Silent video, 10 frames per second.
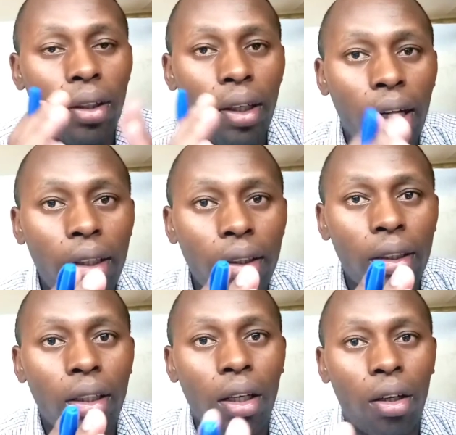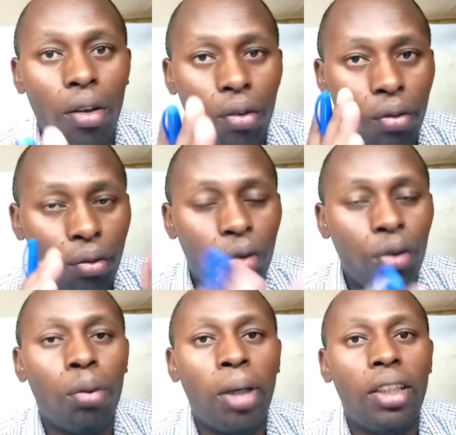Guys,
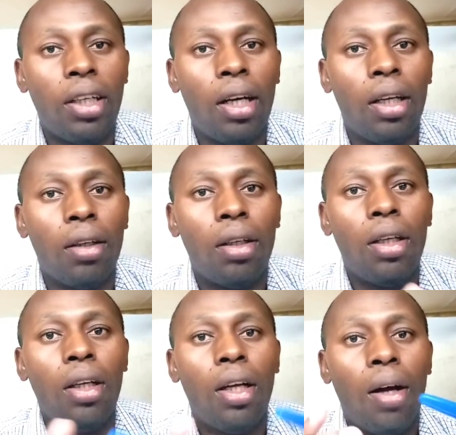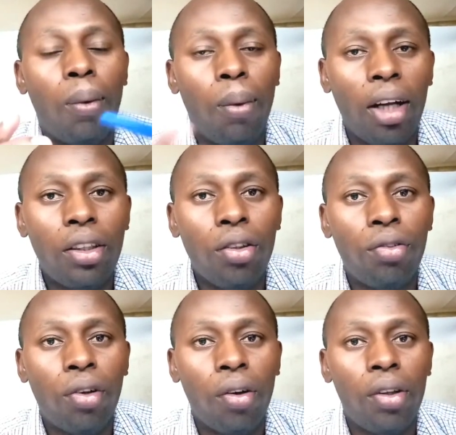follow my channel. Once you
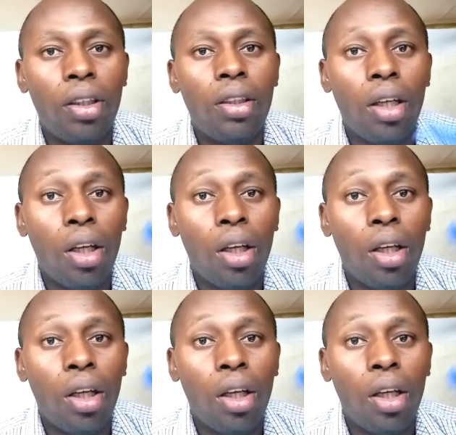follow this,